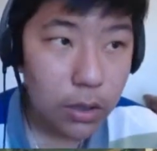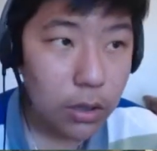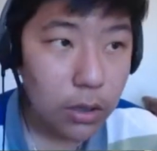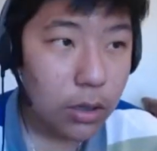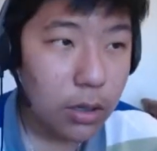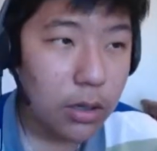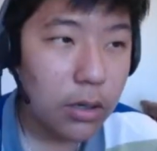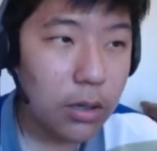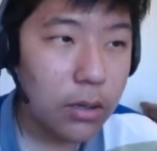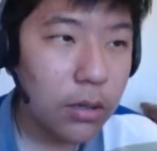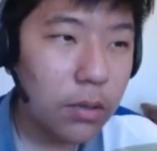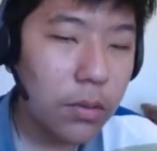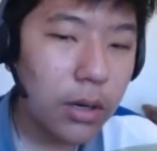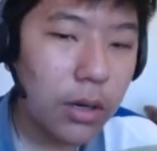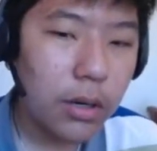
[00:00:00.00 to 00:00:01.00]
Oh, no,
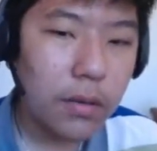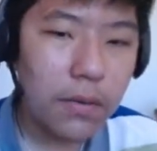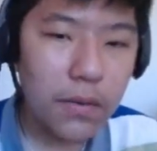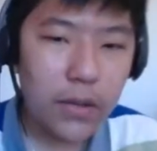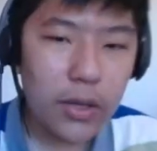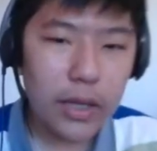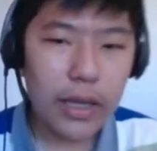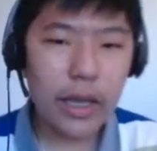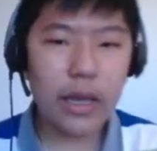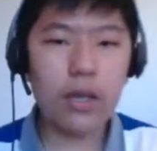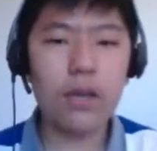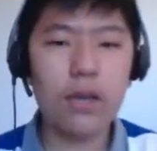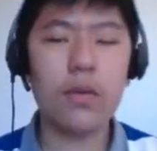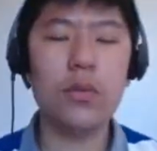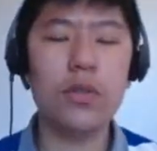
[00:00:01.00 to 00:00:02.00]
what? I don't feel like any of
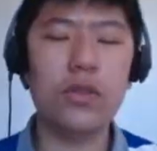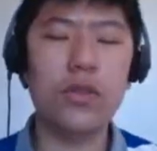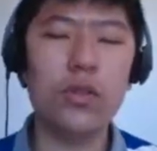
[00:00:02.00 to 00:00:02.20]
them is good